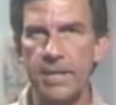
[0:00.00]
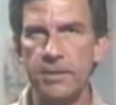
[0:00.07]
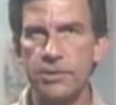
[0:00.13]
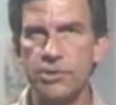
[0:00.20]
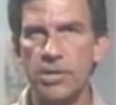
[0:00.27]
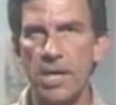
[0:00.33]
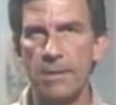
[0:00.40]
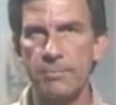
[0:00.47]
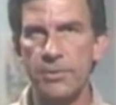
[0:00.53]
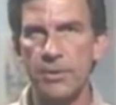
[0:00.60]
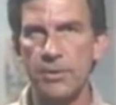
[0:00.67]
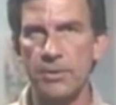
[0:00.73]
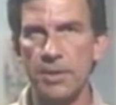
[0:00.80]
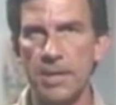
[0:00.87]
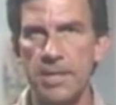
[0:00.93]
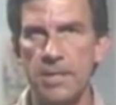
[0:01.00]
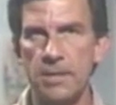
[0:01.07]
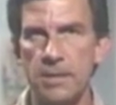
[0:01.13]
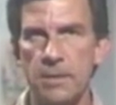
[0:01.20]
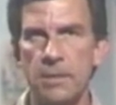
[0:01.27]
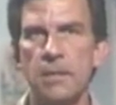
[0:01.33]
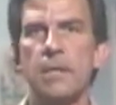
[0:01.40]
the job thoroughly,
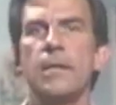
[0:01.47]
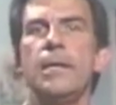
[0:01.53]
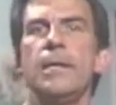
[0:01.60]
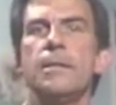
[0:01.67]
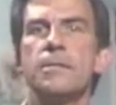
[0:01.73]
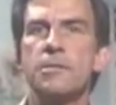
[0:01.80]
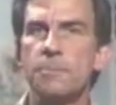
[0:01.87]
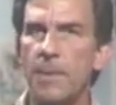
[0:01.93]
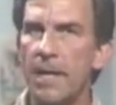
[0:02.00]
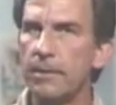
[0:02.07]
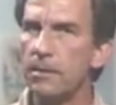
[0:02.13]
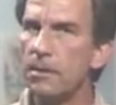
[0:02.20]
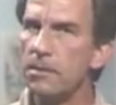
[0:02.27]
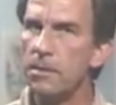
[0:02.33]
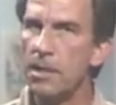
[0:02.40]
inspecting